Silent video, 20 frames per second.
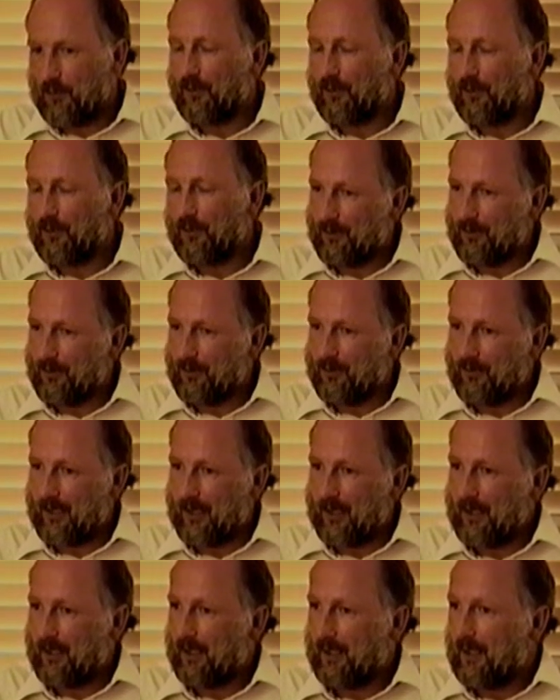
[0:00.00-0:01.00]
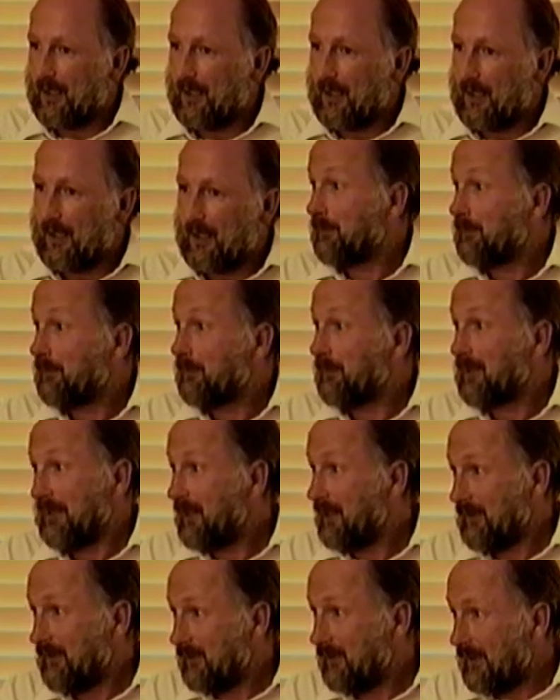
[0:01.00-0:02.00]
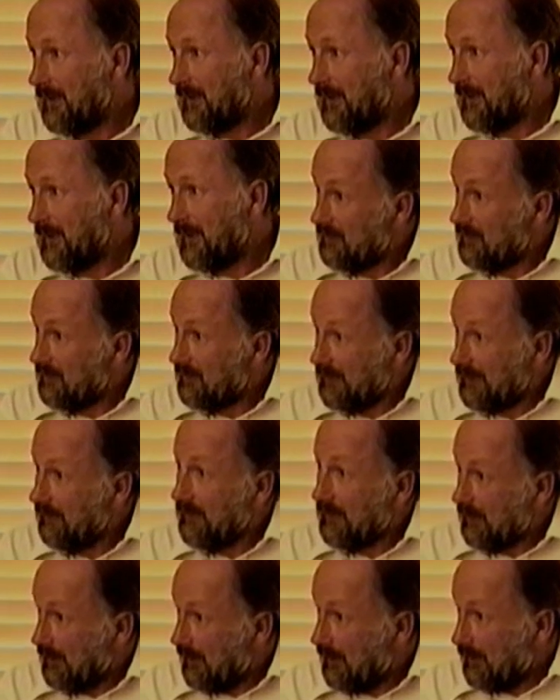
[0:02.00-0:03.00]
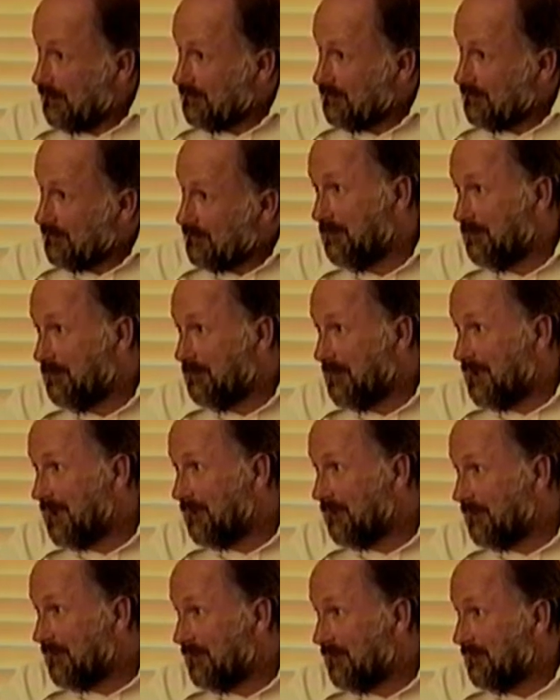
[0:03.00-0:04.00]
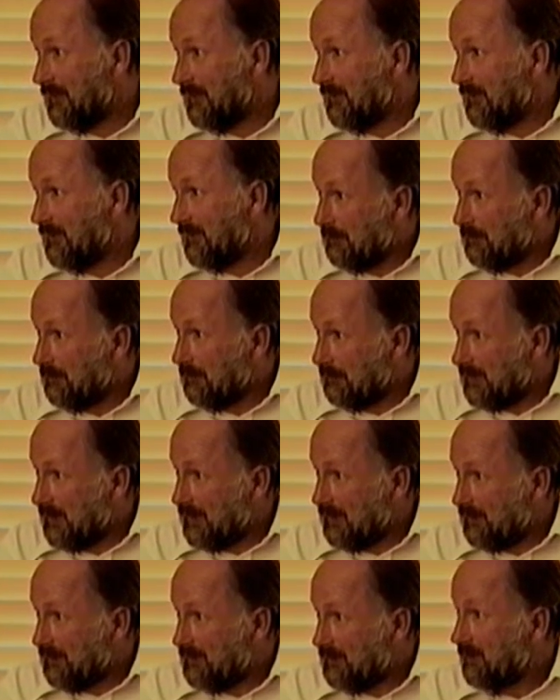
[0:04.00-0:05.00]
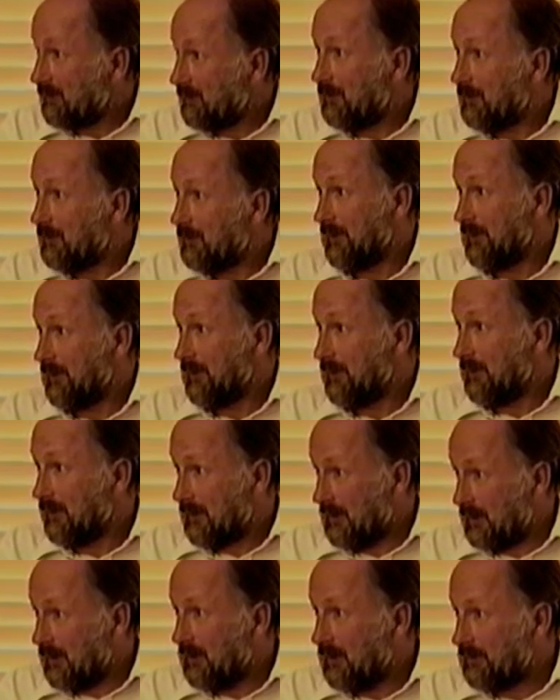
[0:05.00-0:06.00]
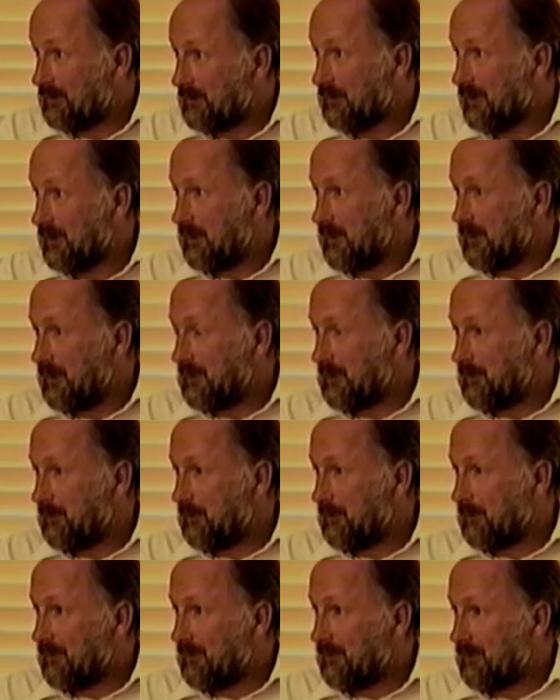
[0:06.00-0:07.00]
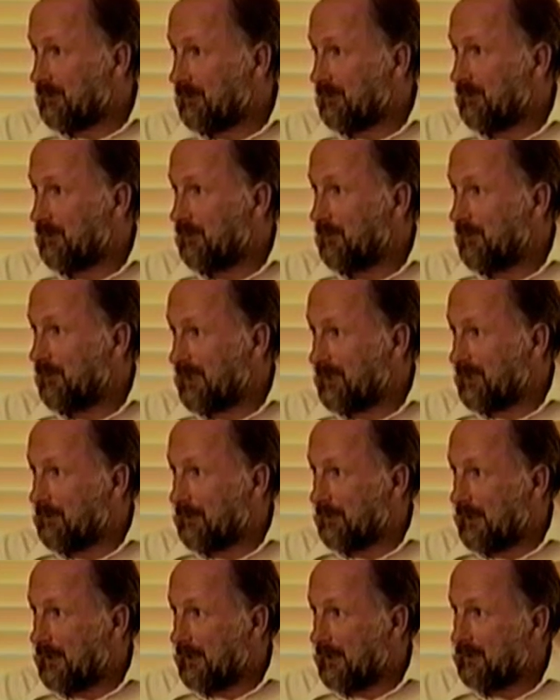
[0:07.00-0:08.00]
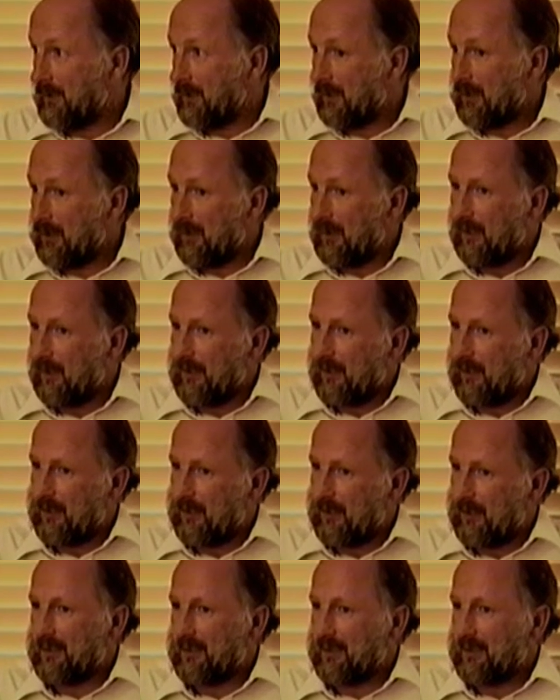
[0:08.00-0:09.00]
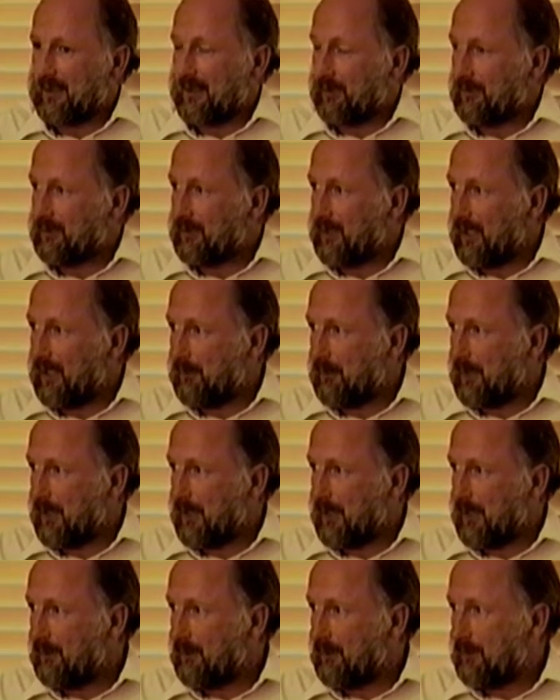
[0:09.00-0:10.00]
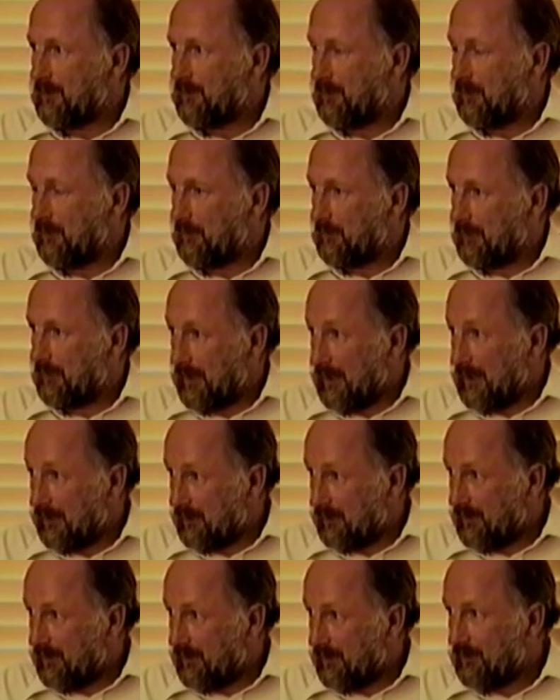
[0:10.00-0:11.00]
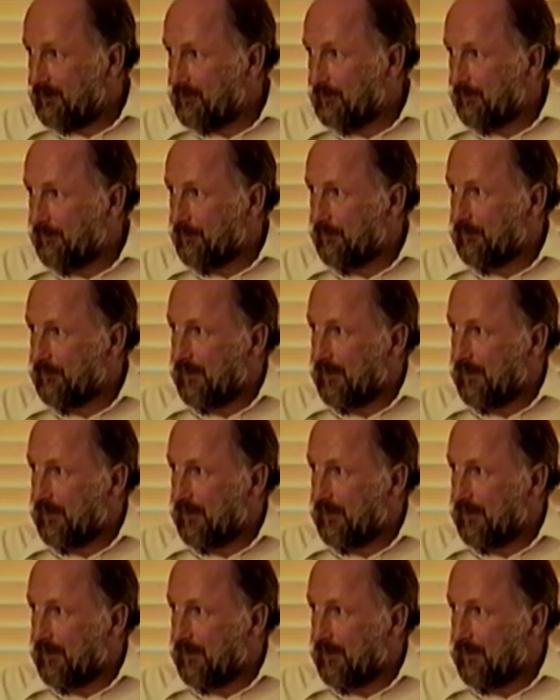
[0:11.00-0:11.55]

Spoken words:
Wool or silk, right? It simply didn't fit, and it wasn't even close. It's not a matter of being ambiguous. It wasn't even close to being a suitable explanation, and this was a letter signed by 2 PhDs.